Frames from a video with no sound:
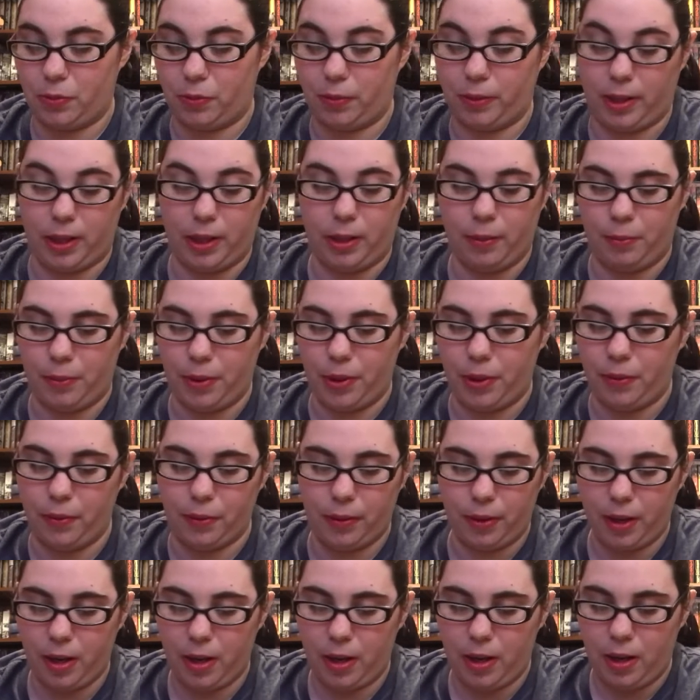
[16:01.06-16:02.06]
we're on a boat.
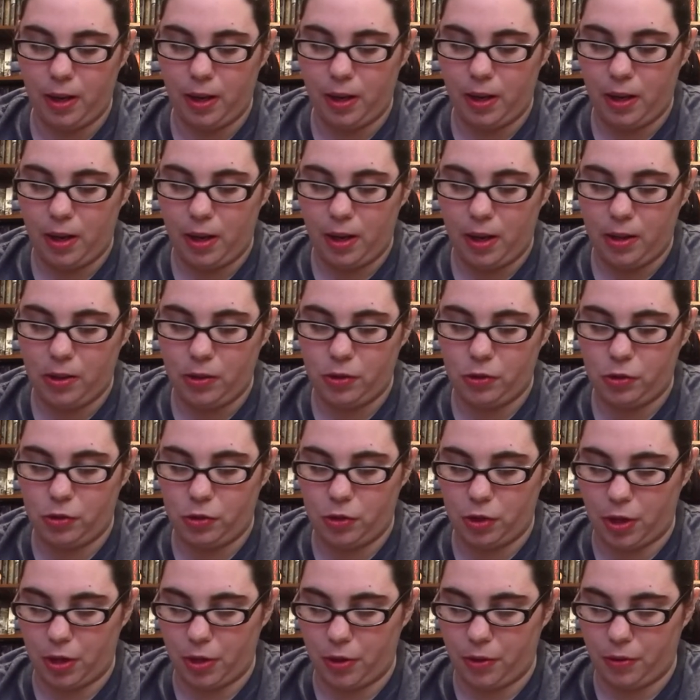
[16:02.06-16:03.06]

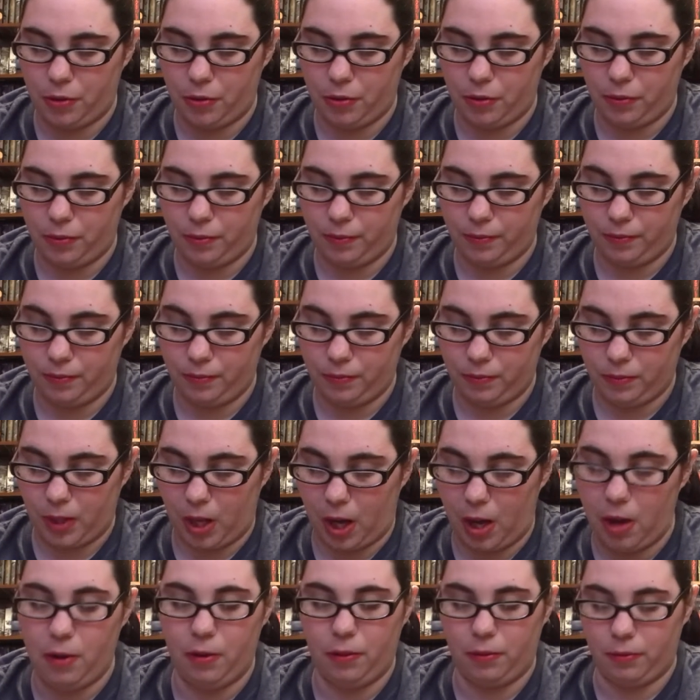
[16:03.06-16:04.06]
So,
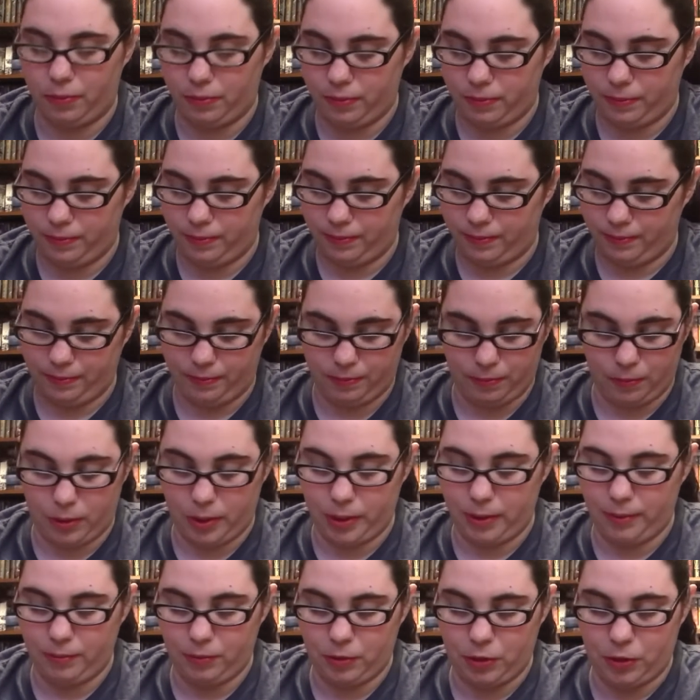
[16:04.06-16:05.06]
oh,
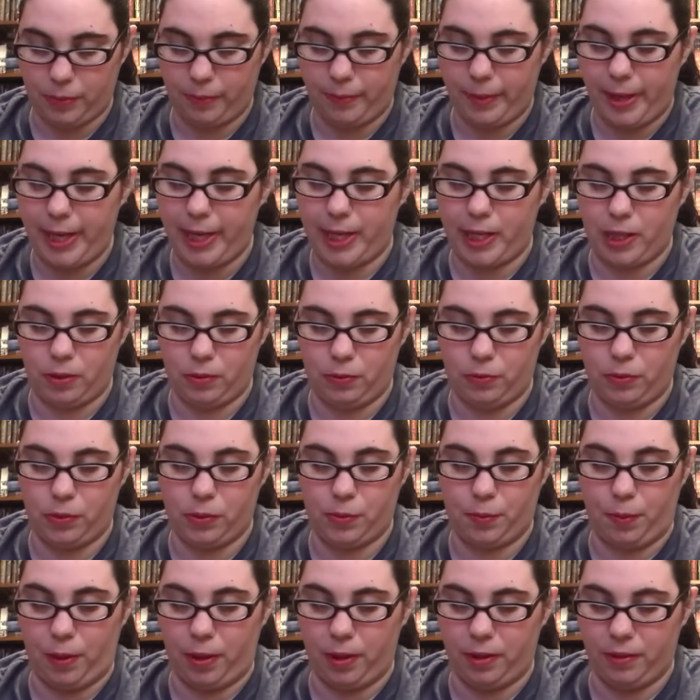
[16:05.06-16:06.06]
well, Jamaica was
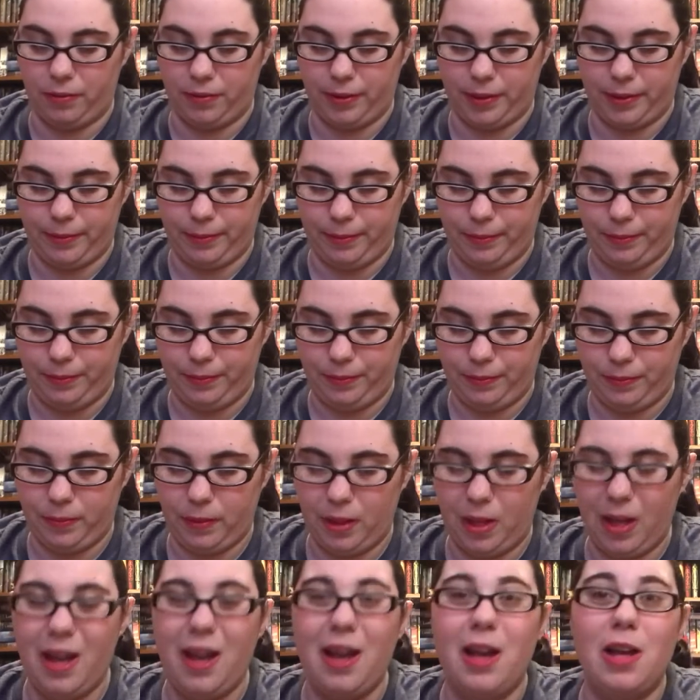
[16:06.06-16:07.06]
part of it.
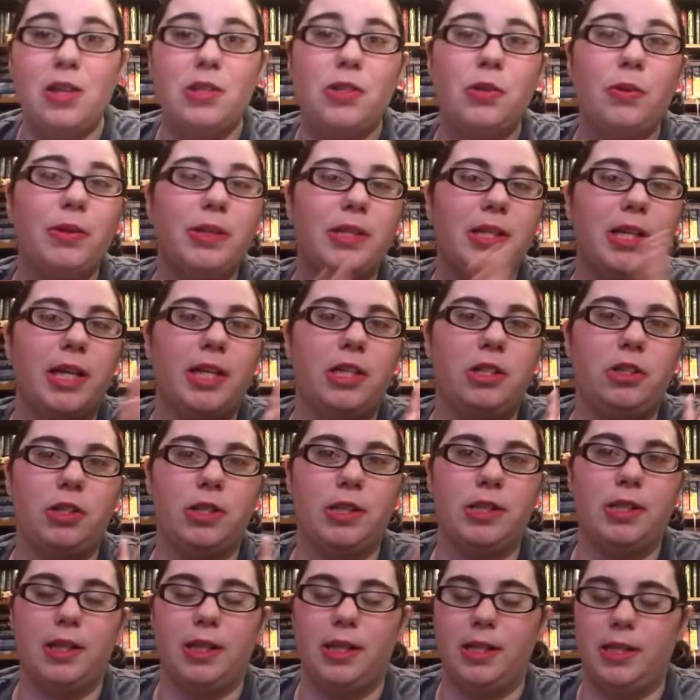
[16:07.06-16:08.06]
So
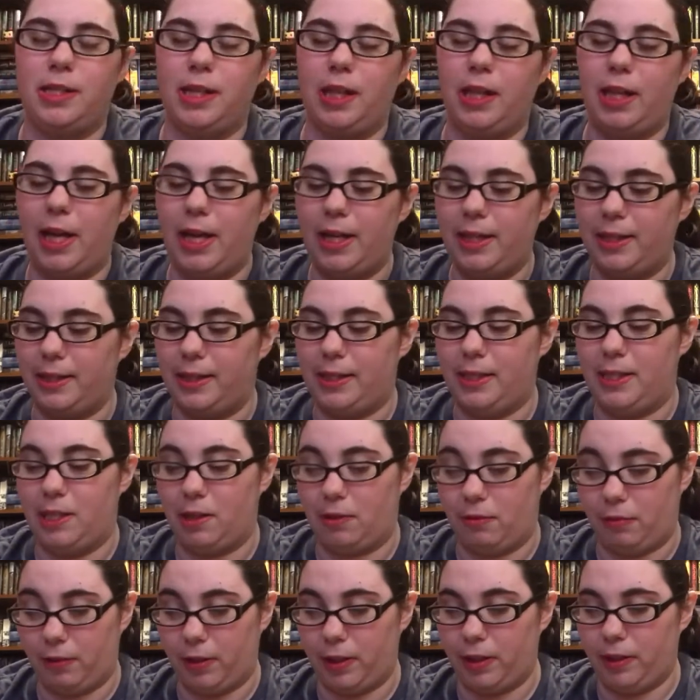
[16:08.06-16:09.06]
it's a lot
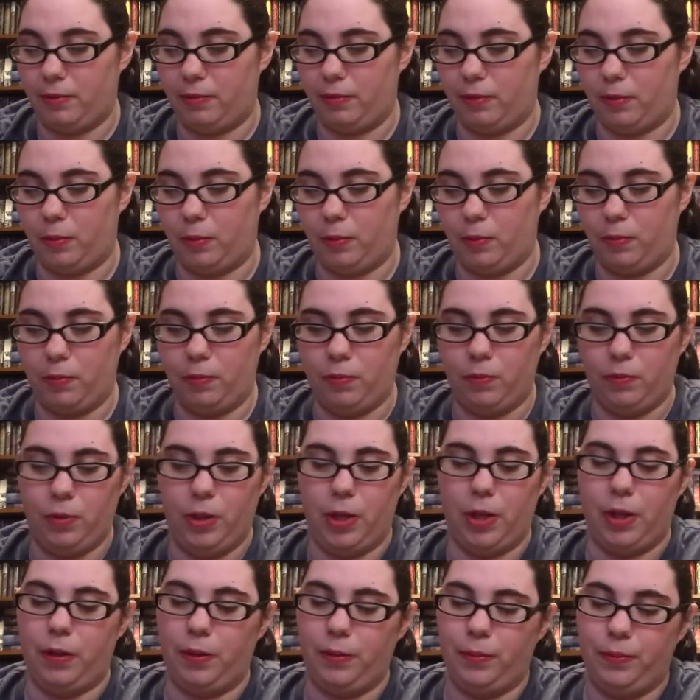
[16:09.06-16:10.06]
different from,
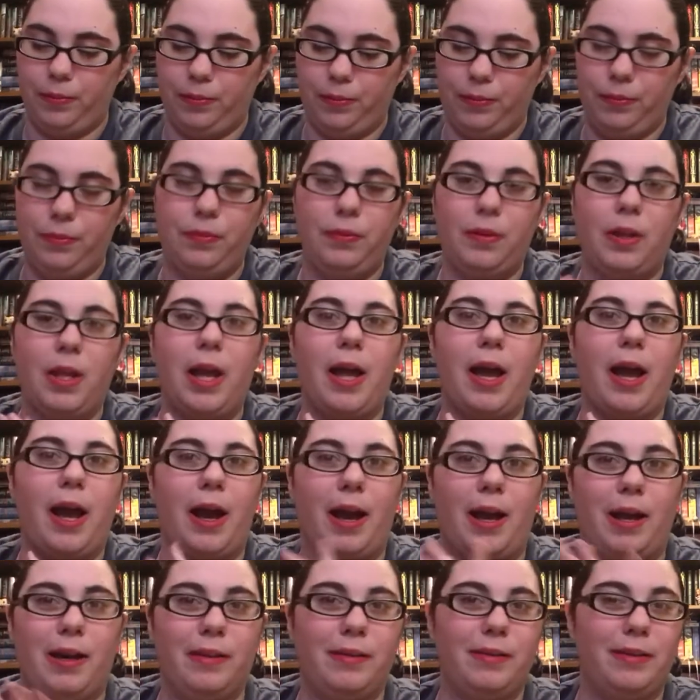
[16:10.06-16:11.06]
you know,
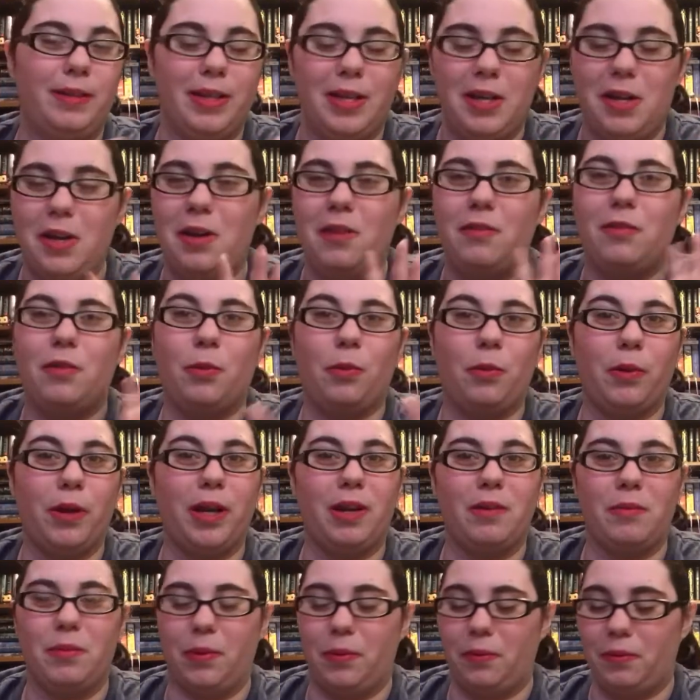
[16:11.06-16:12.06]
from what
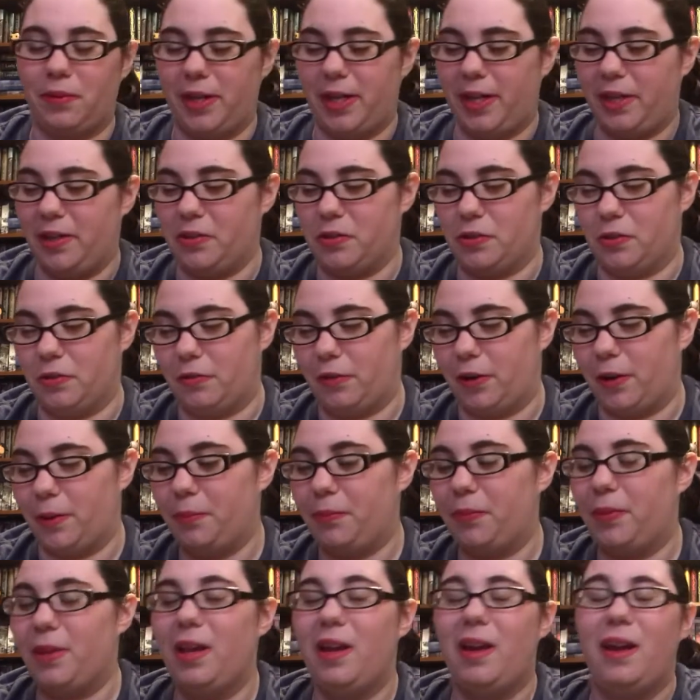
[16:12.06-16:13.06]
I've been reading so far.
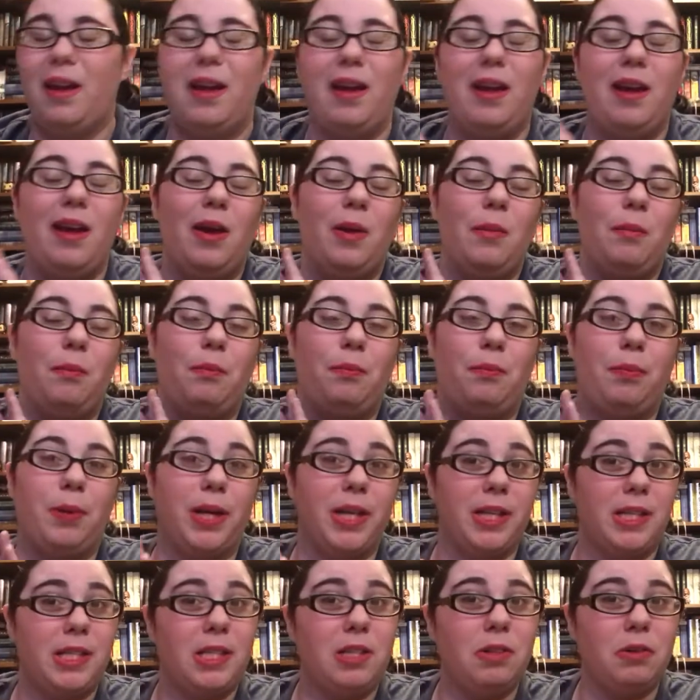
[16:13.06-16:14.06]
But
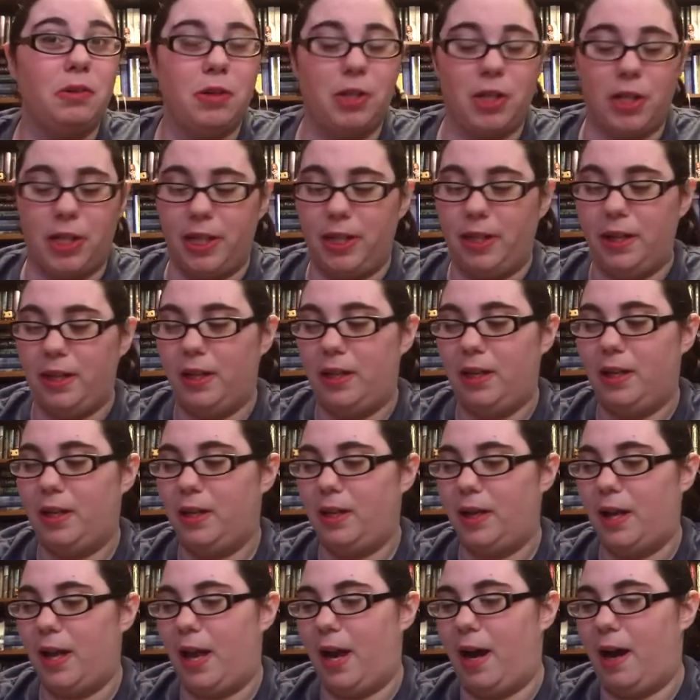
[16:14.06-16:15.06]
it's still good.
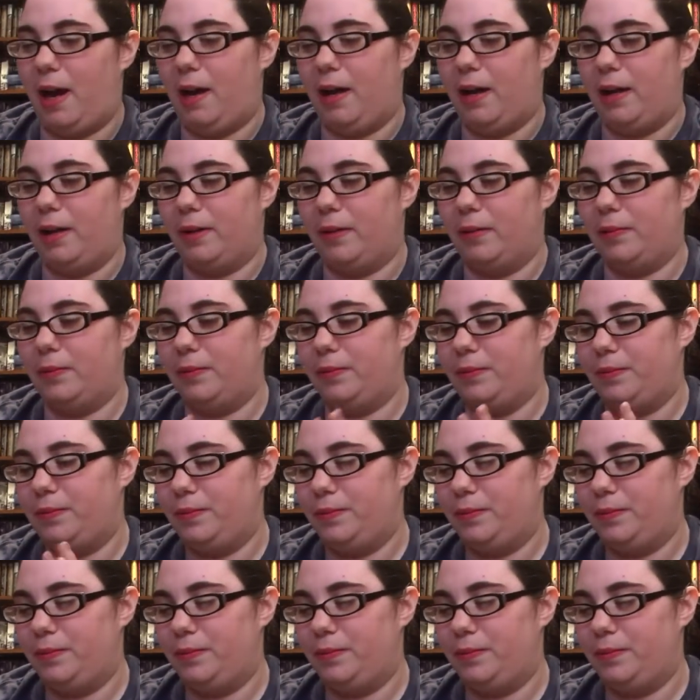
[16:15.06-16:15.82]
We're on